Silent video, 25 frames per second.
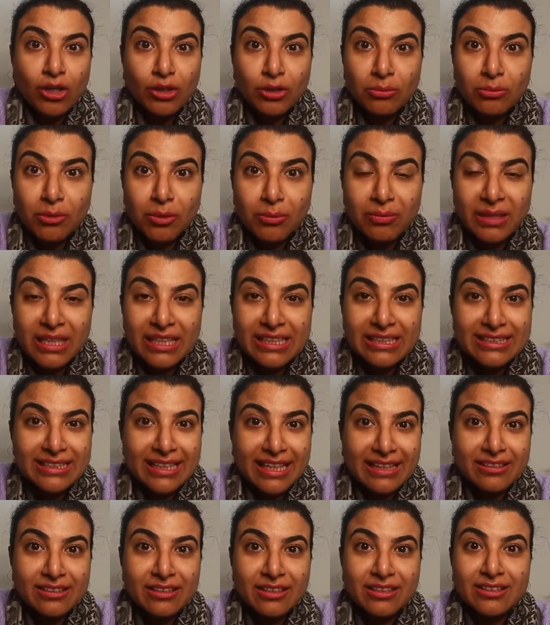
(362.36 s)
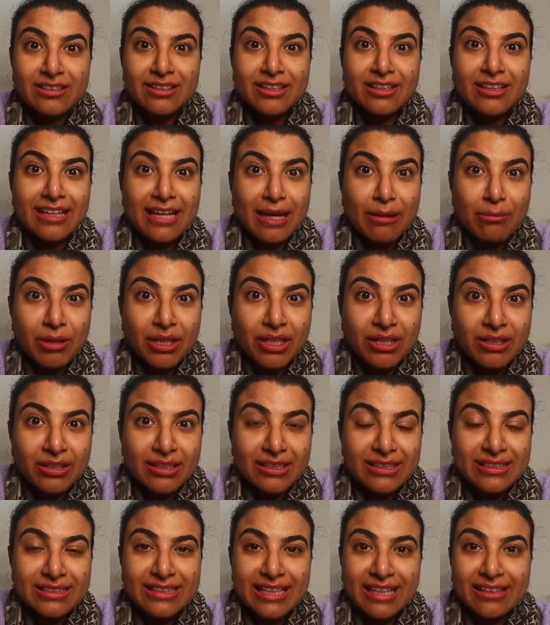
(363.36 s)
automobile sector the
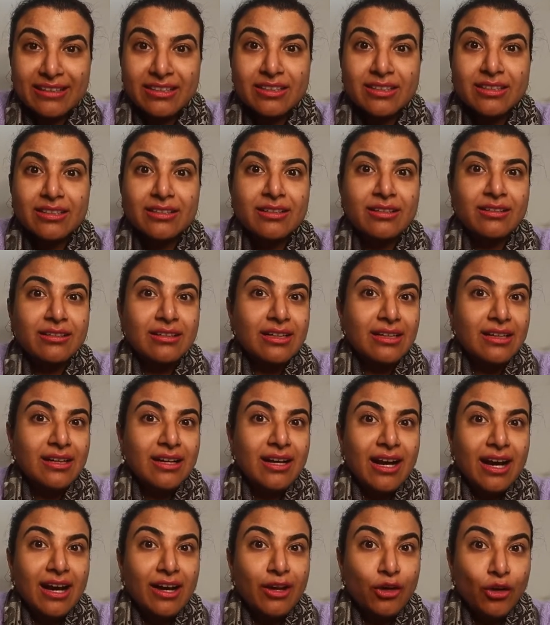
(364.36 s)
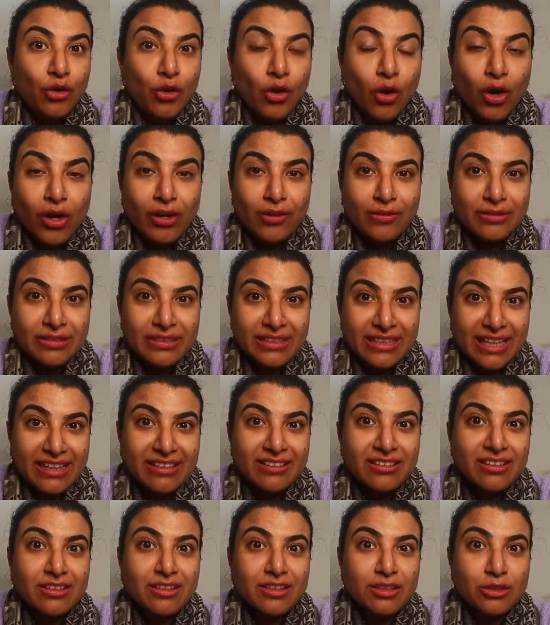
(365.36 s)
chemical sector a lot of
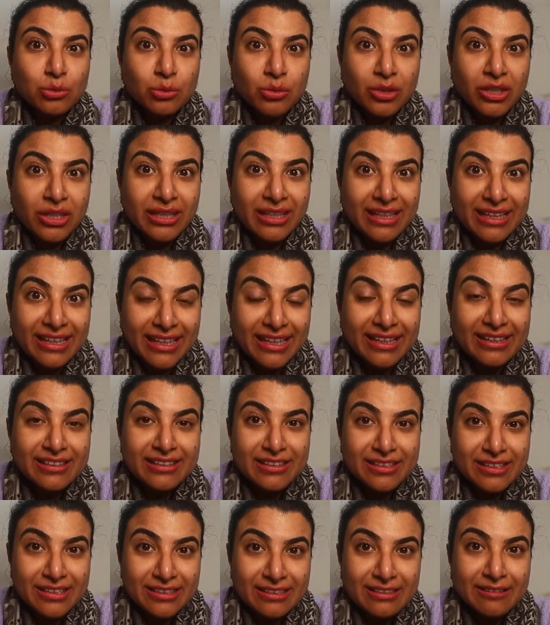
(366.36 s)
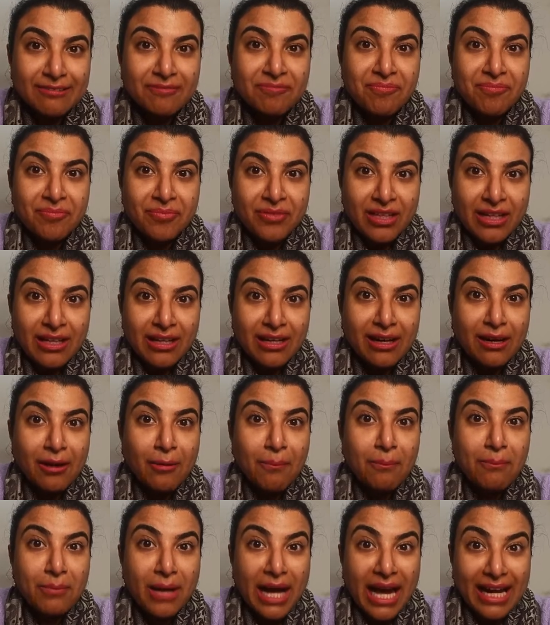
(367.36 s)
sectors were hit
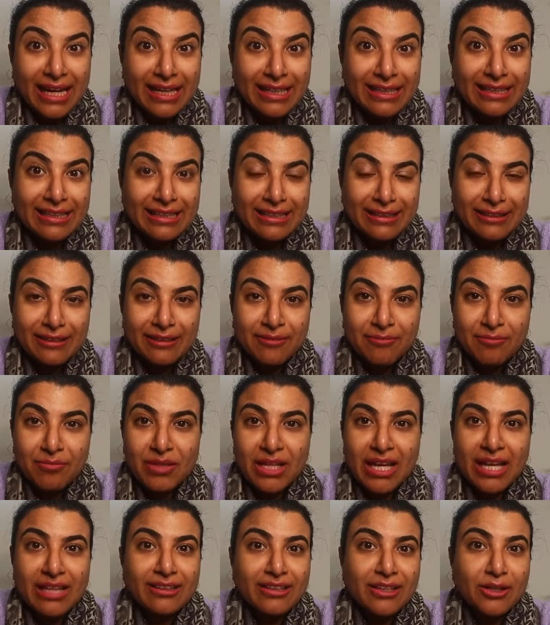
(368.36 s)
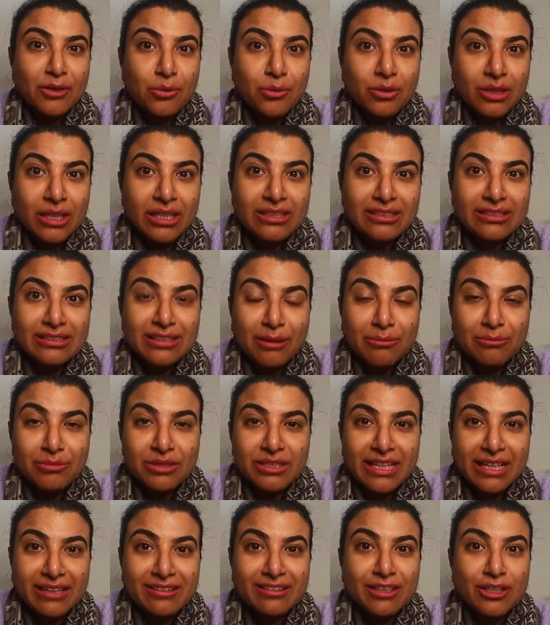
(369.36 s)
yeah badly and there were
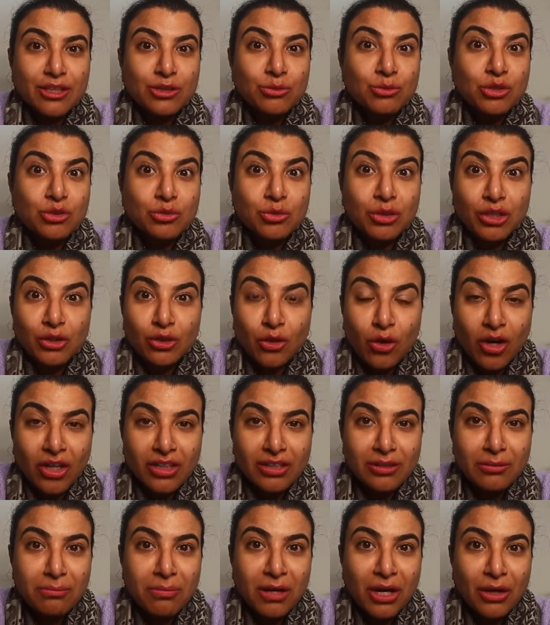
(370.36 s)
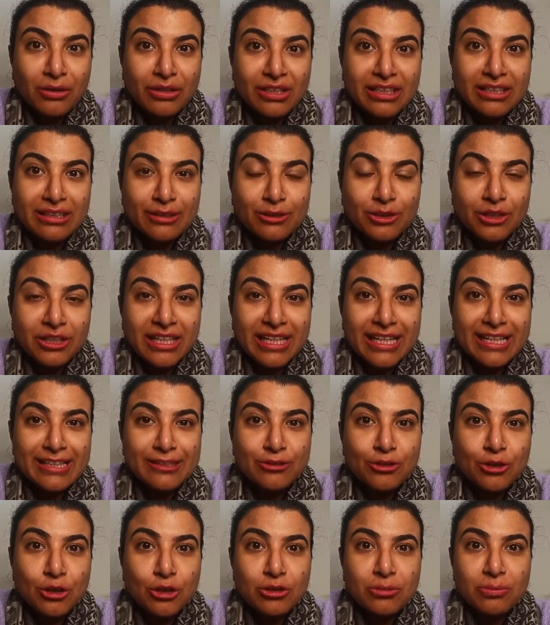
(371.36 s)
some sectors which were talked about in
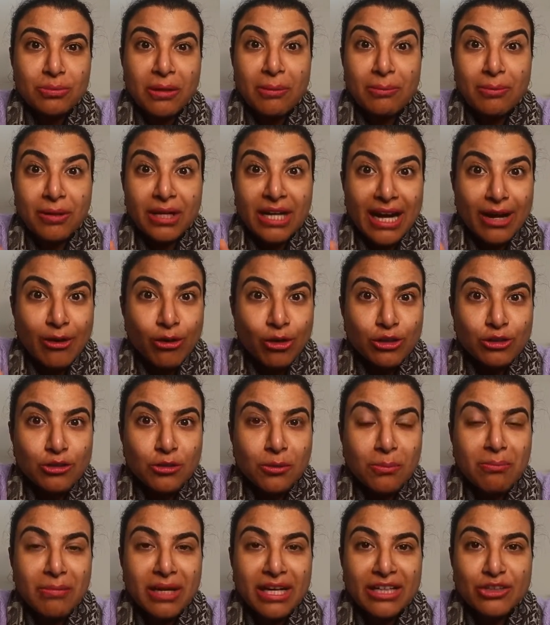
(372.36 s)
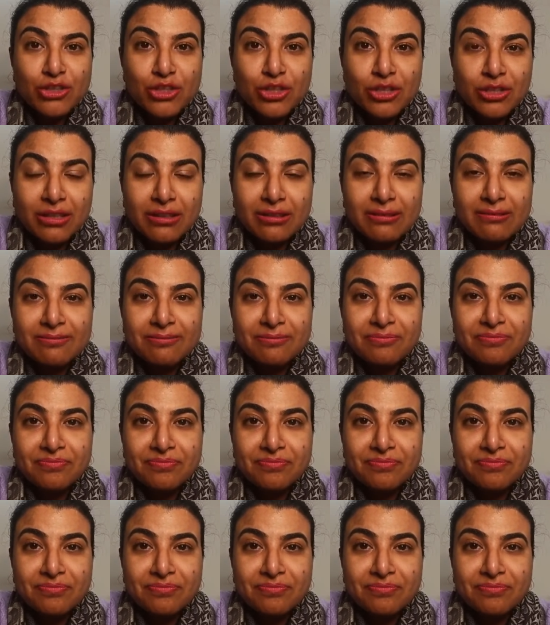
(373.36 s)
today's newspaper. I also mentioned